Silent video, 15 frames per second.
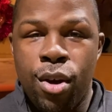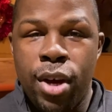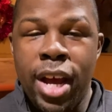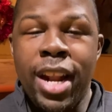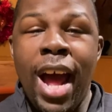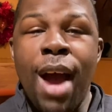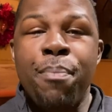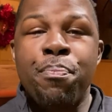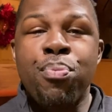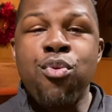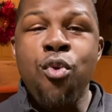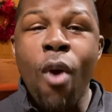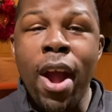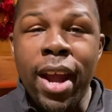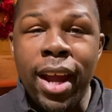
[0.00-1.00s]
and I
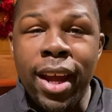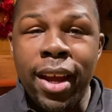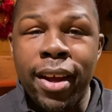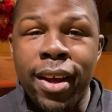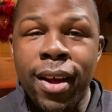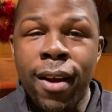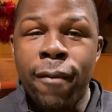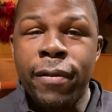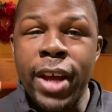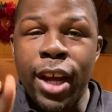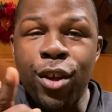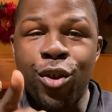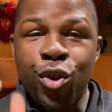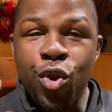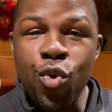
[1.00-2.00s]
pray
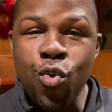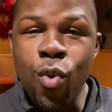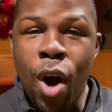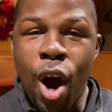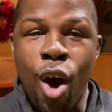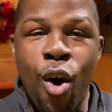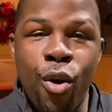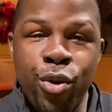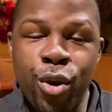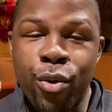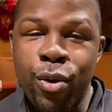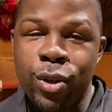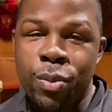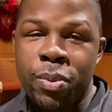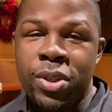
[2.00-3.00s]
that you are on your
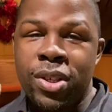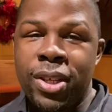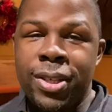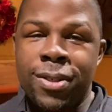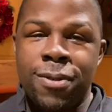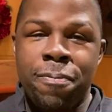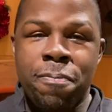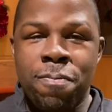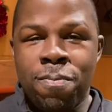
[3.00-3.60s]
Christmas list.